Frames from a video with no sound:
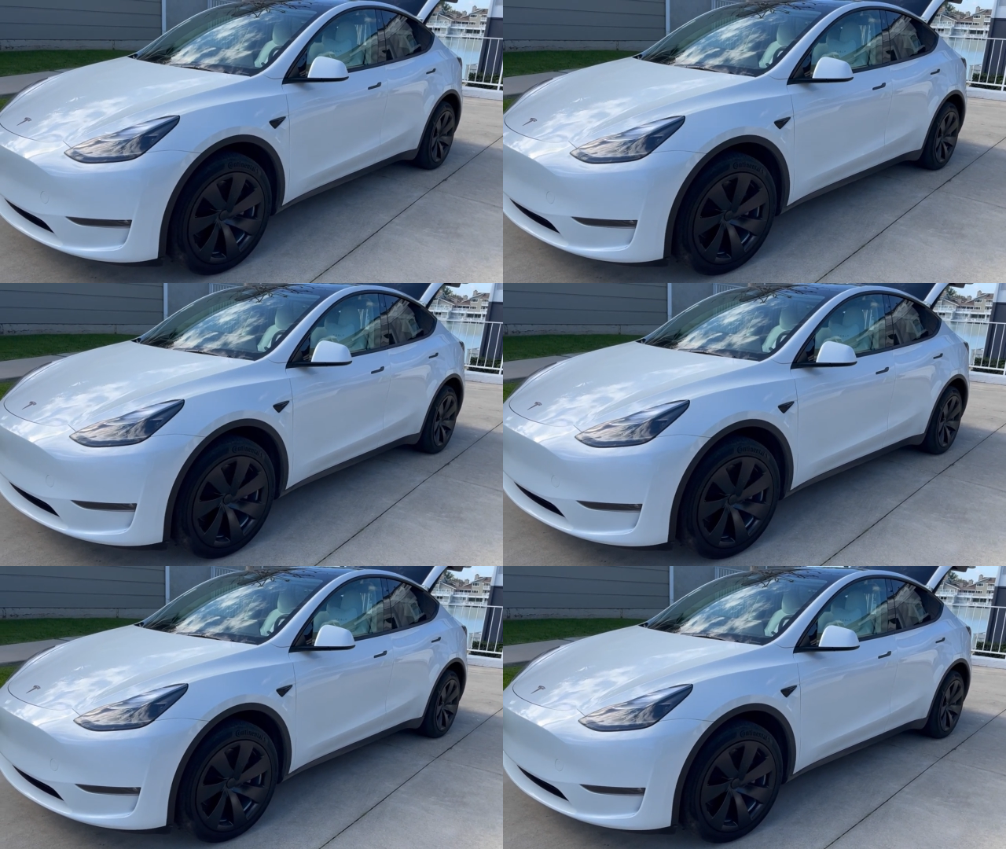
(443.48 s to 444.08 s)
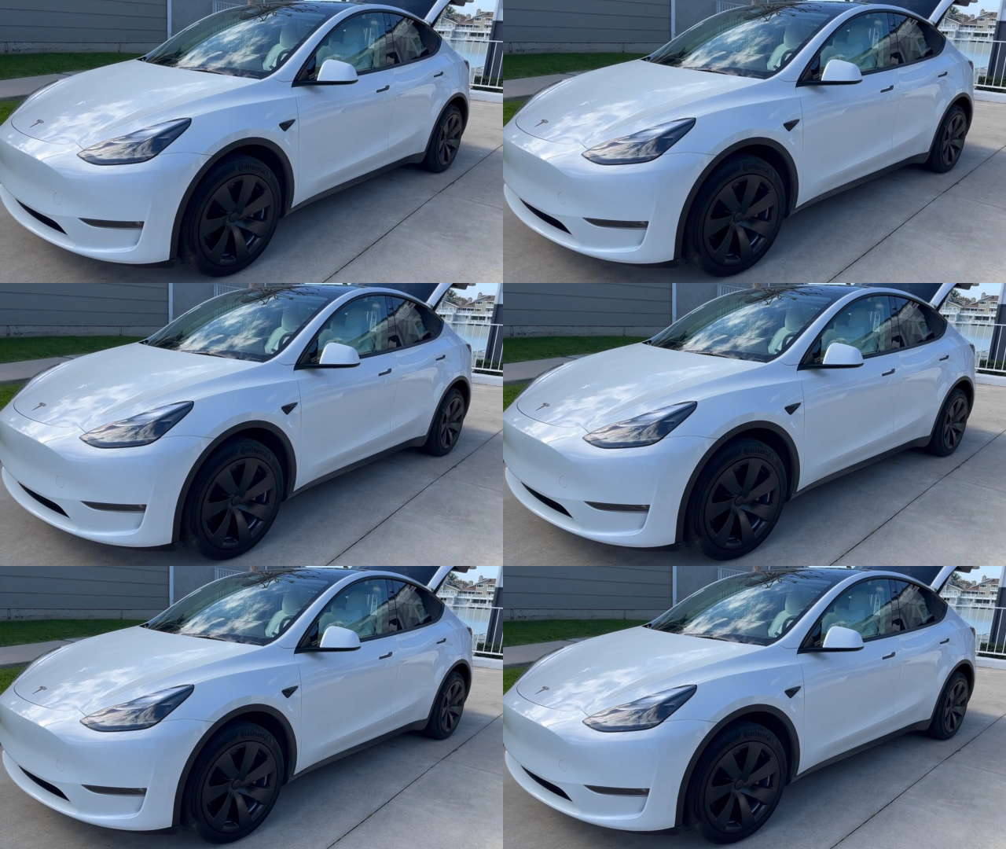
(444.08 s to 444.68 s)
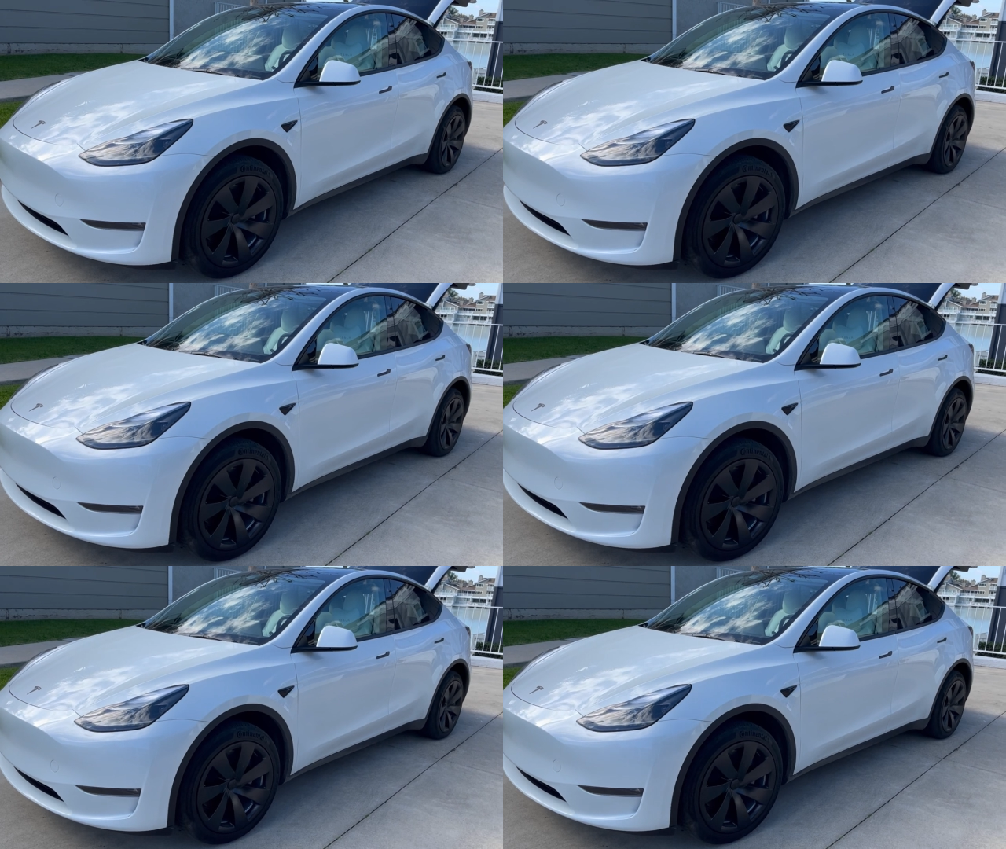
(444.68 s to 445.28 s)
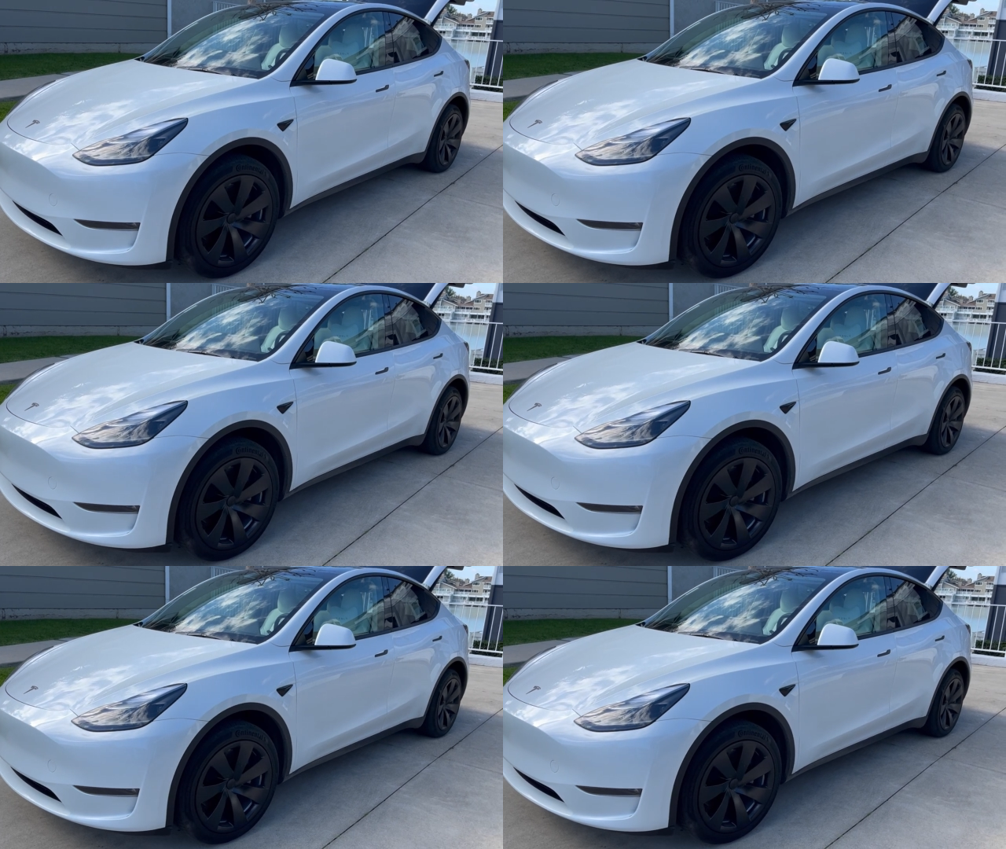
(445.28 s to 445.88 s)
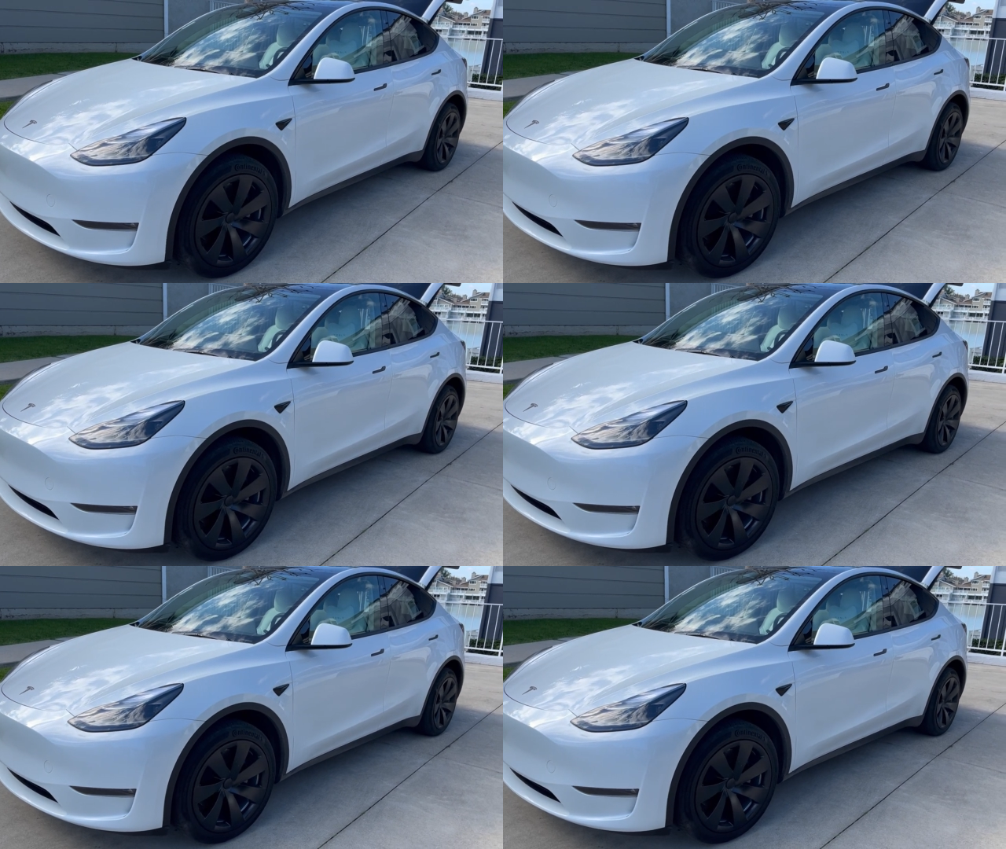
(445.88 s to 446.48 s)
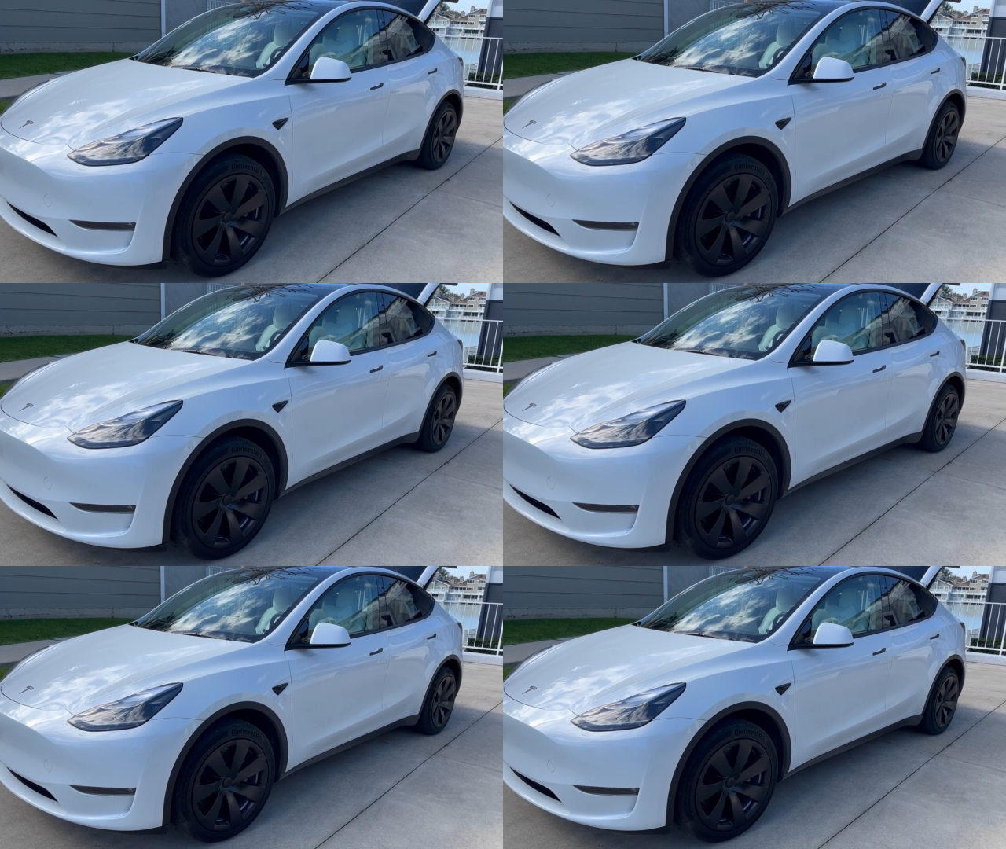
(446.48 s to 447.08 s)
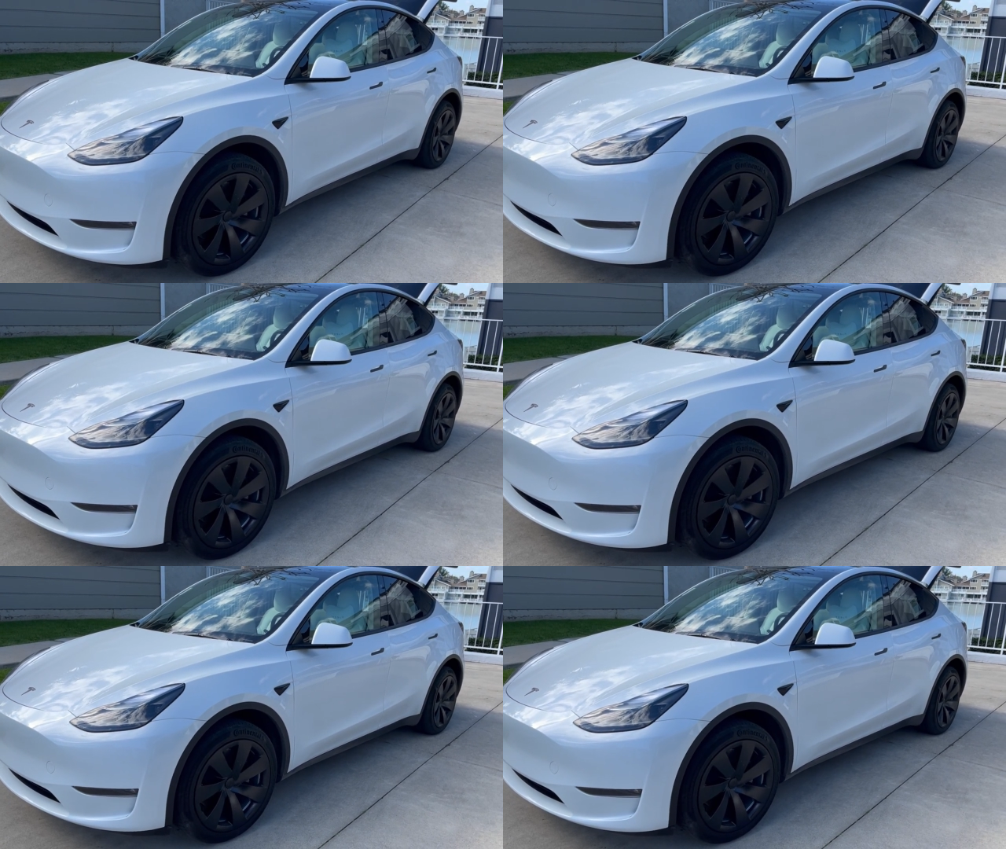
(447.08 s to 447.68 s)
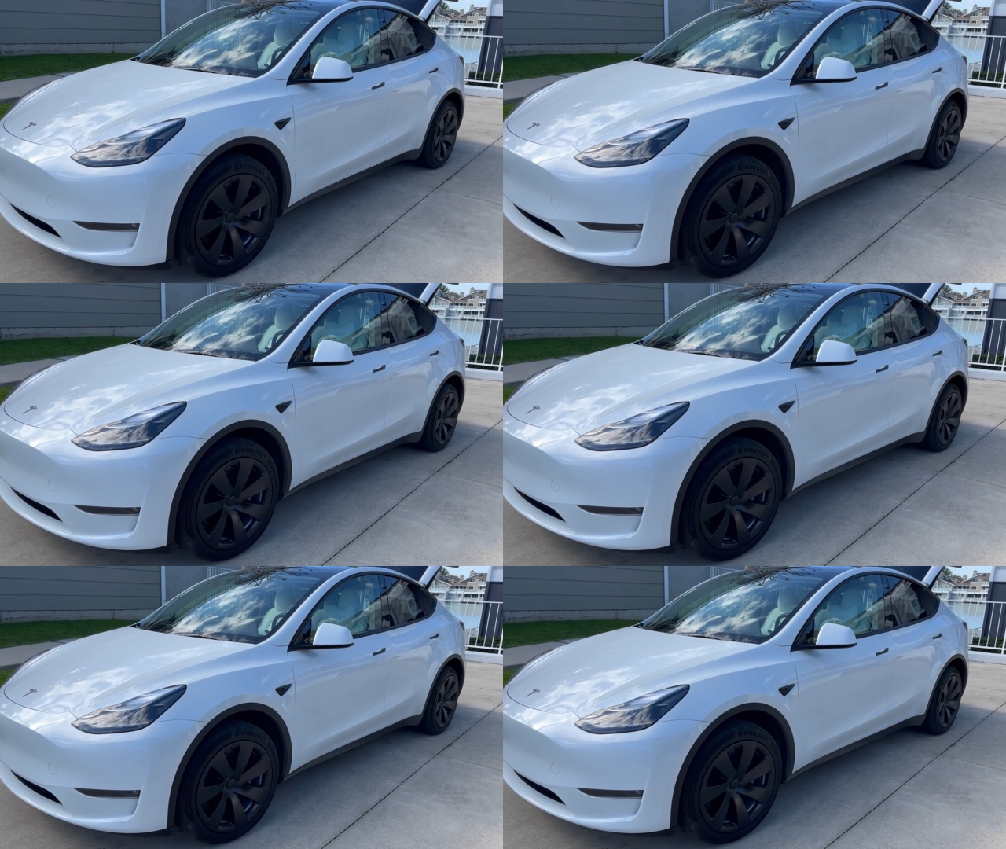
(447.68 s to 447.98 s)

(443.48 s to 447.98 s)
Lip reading: No face is visible, so there are no lips to read.